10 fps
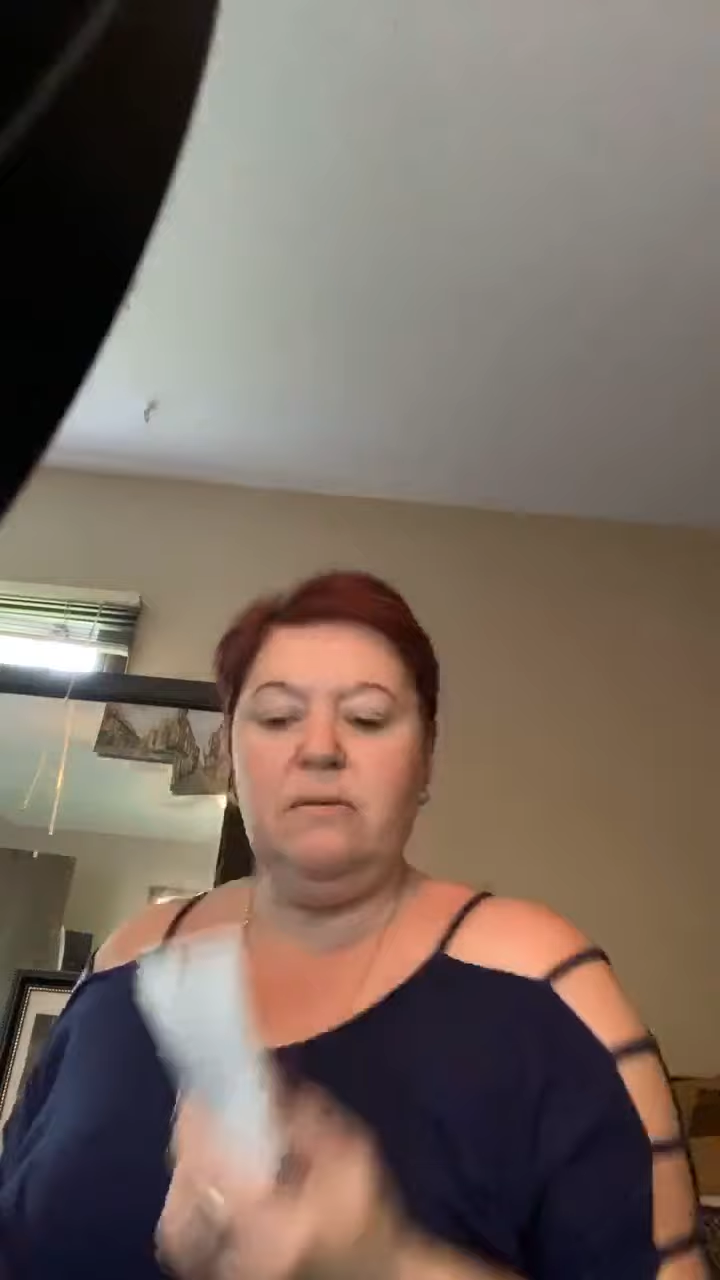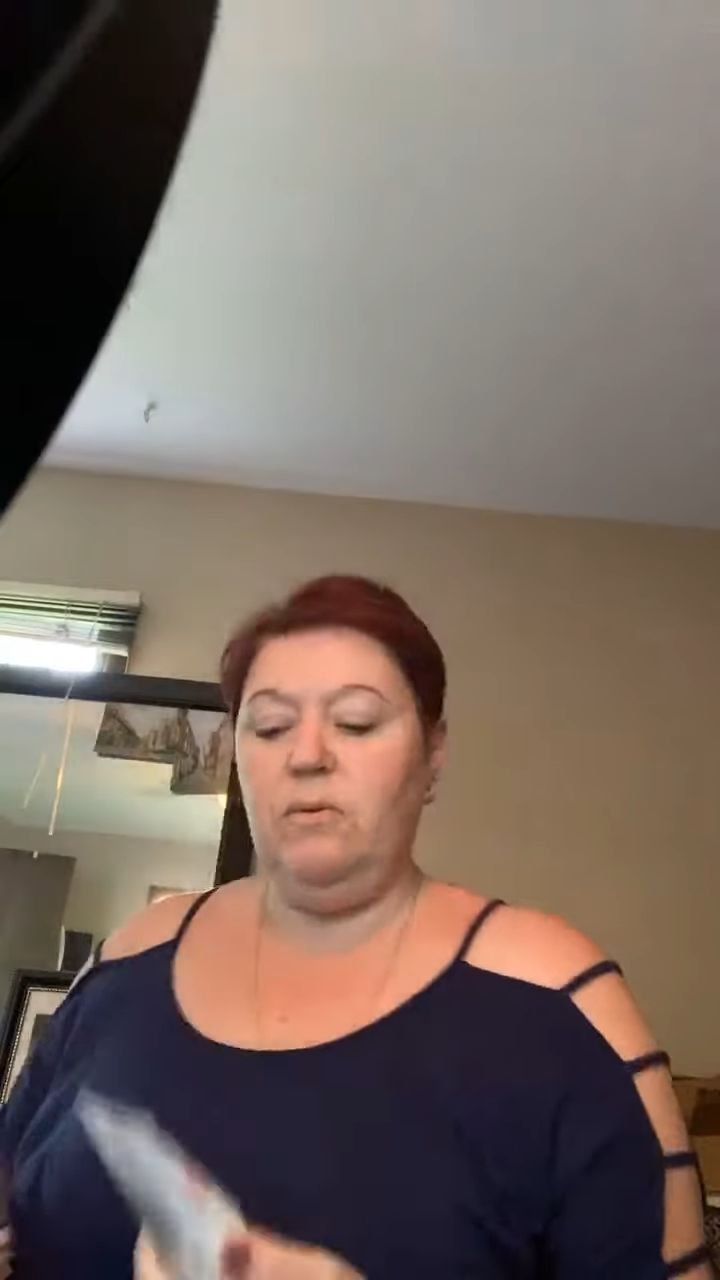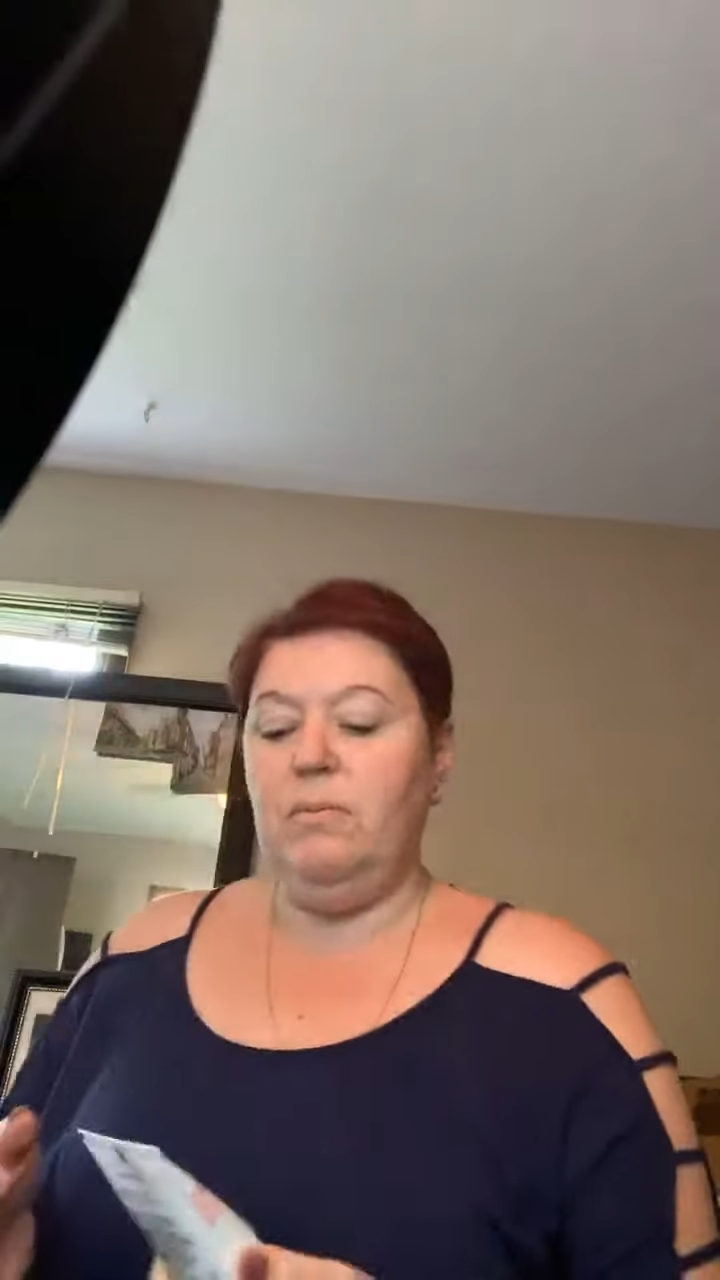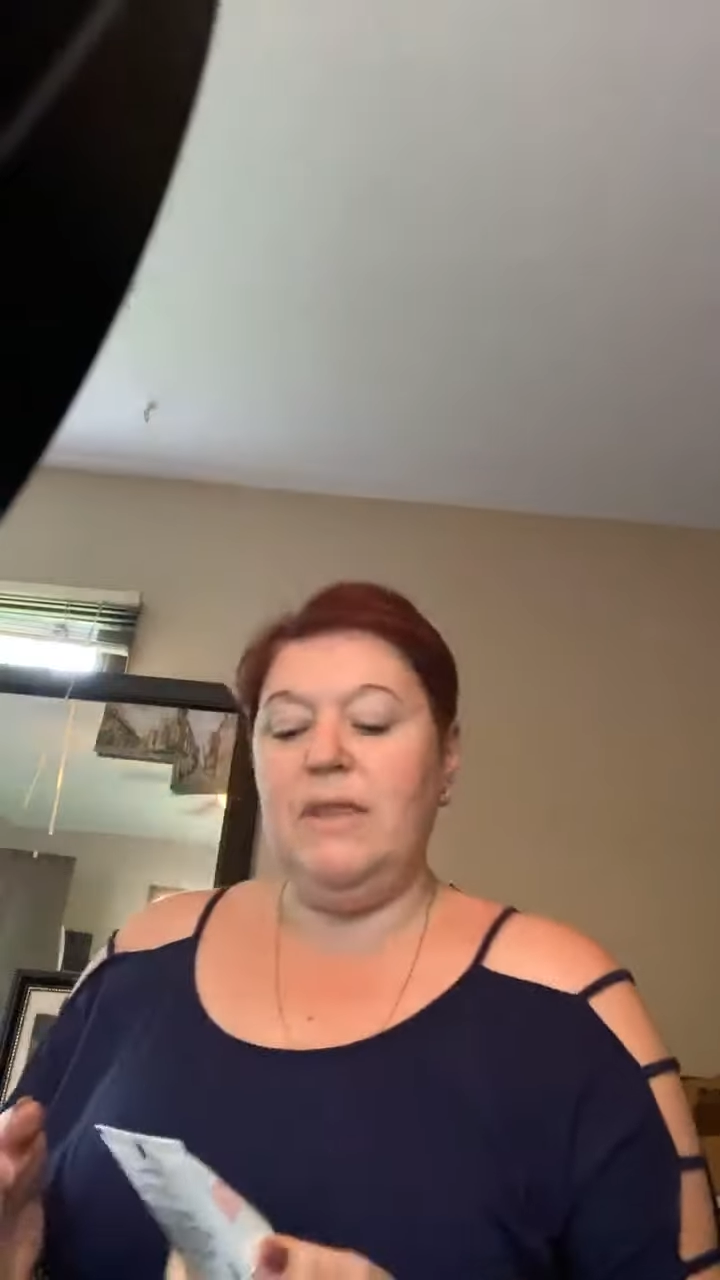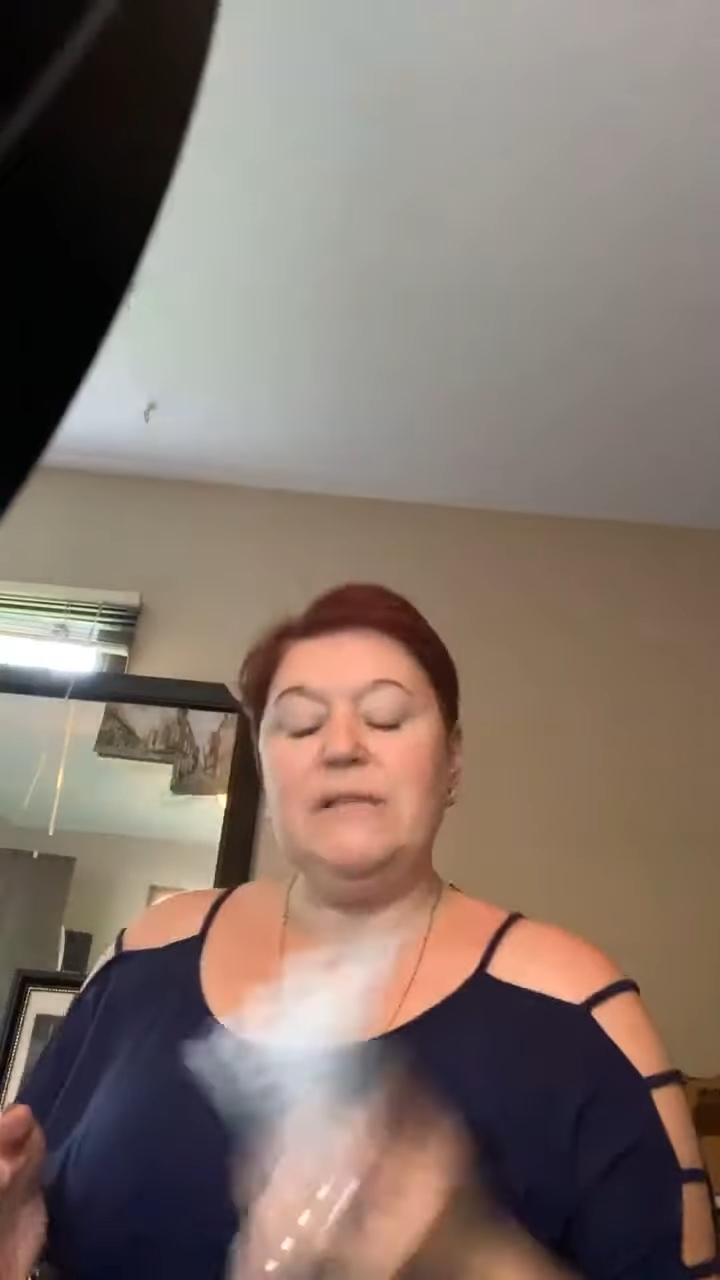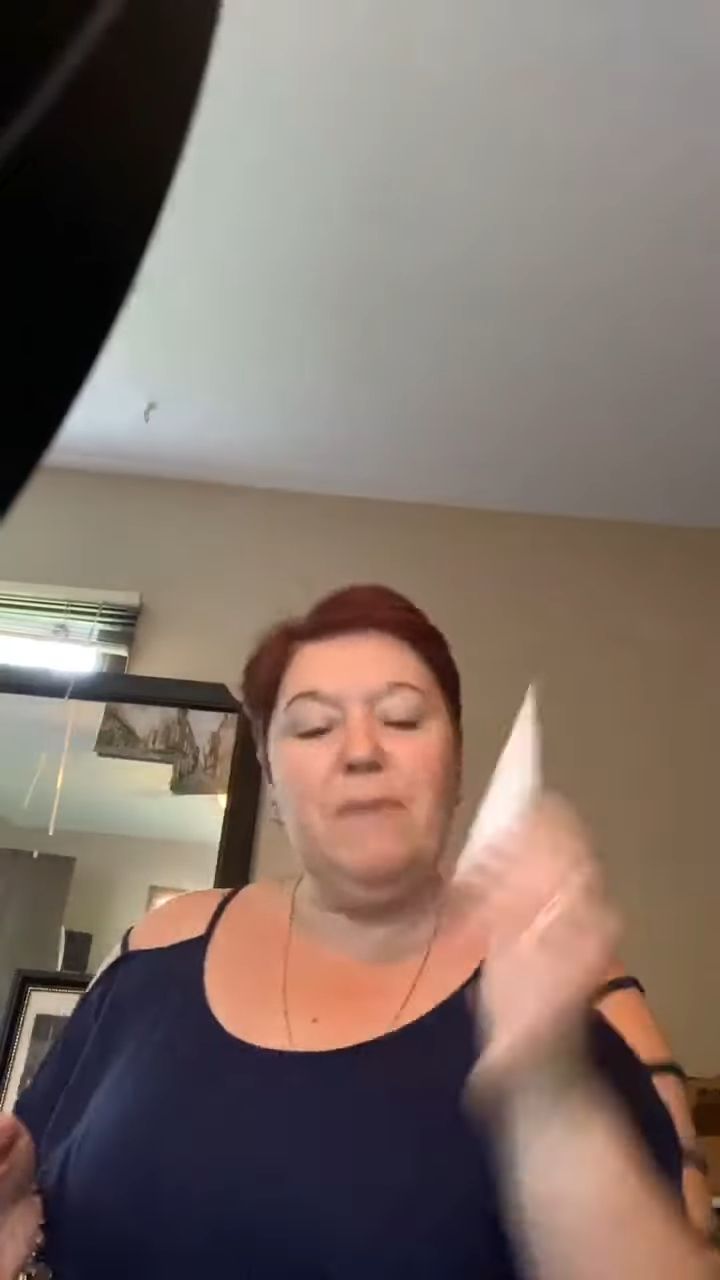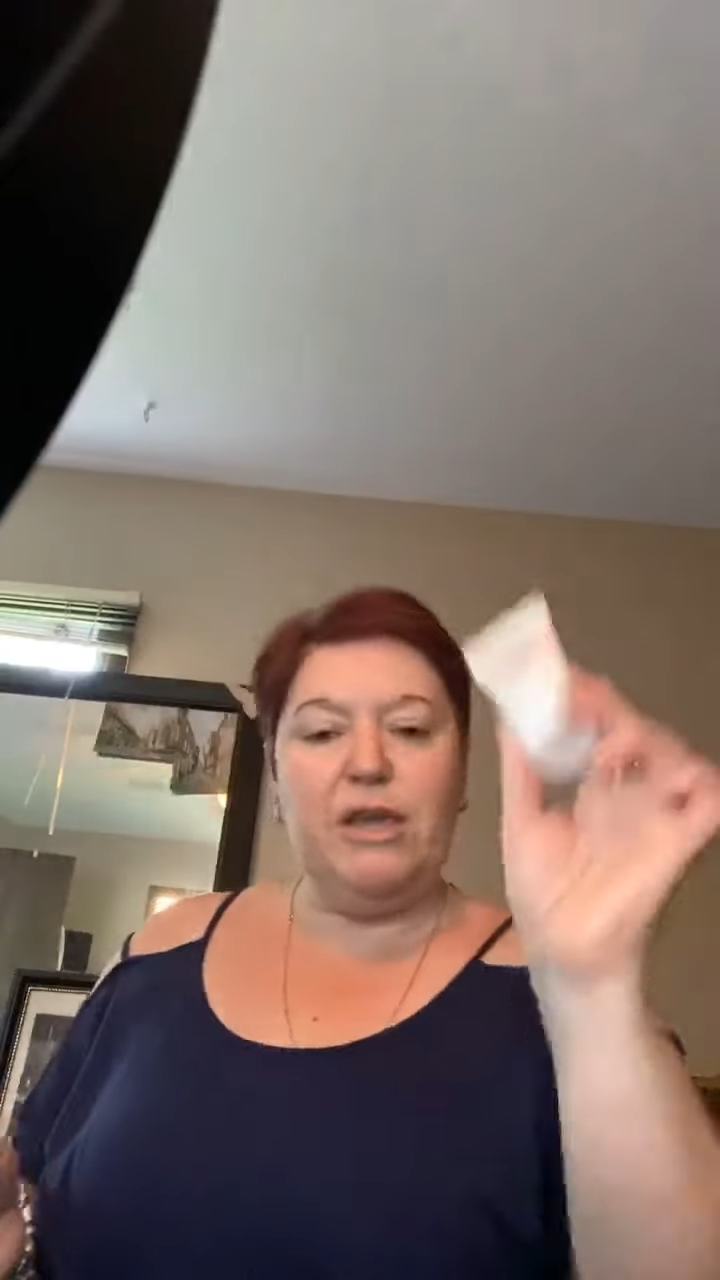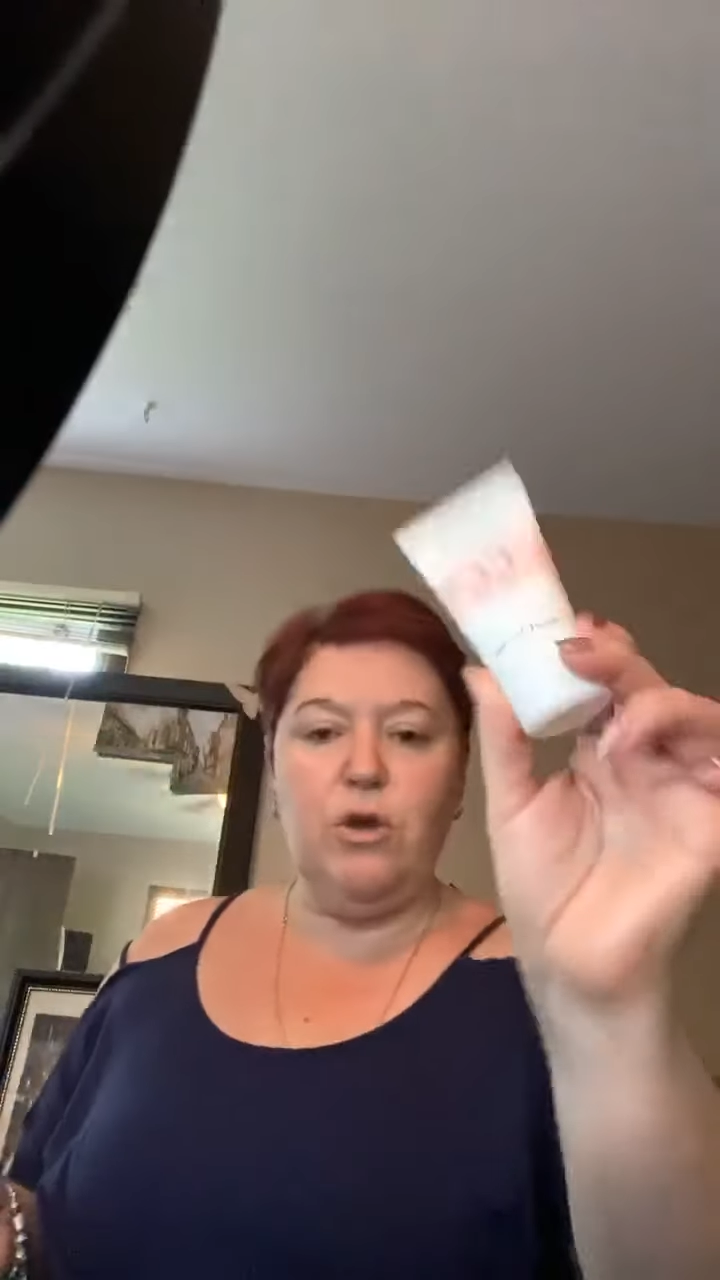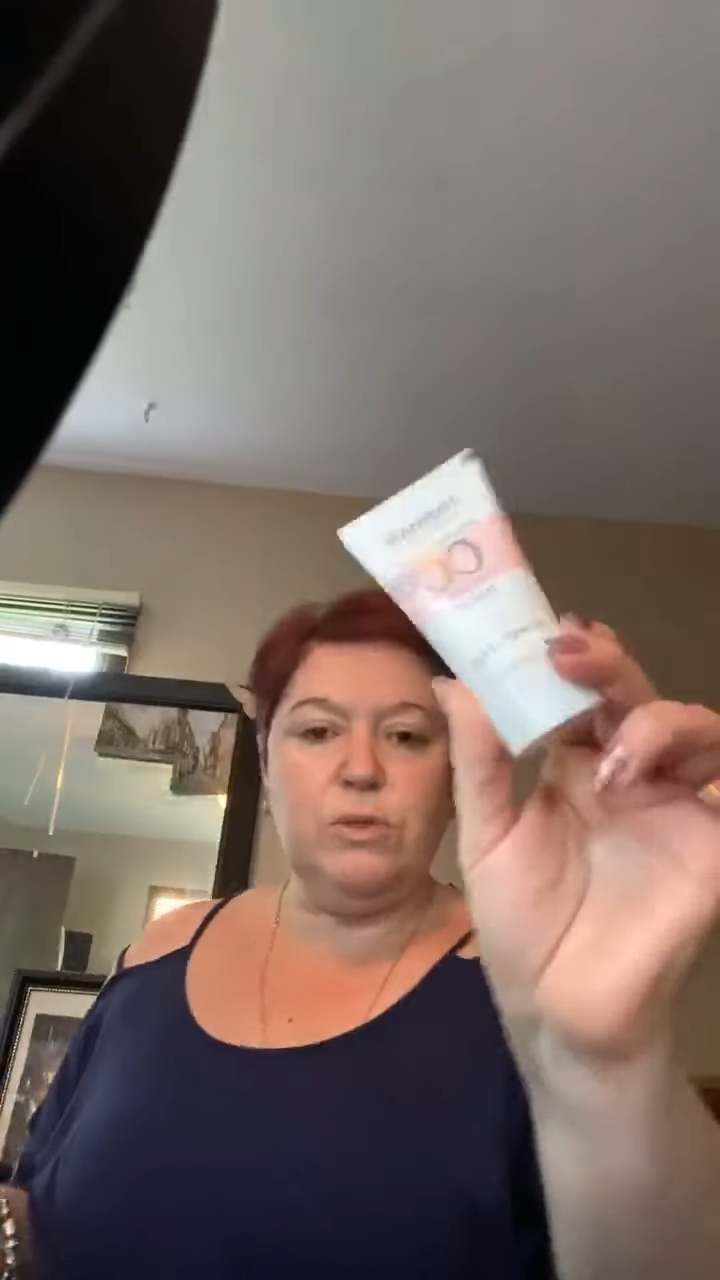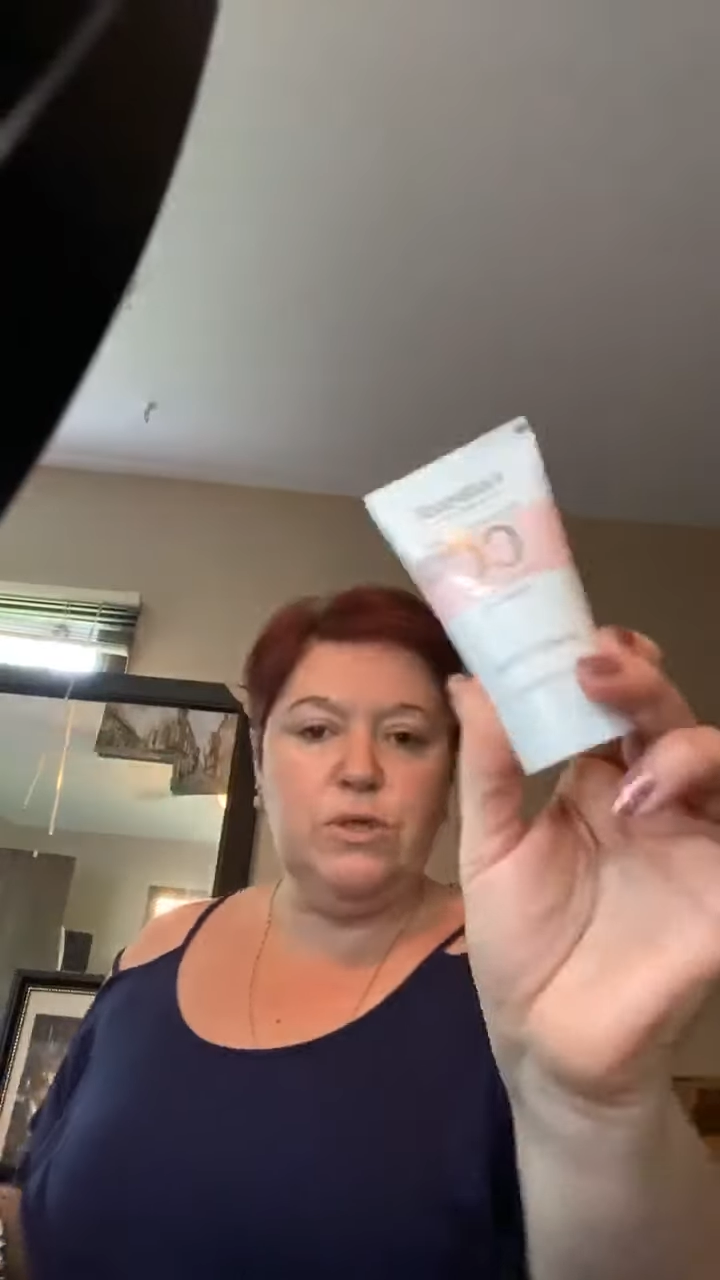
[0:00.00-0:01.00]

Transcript: that's my go-to.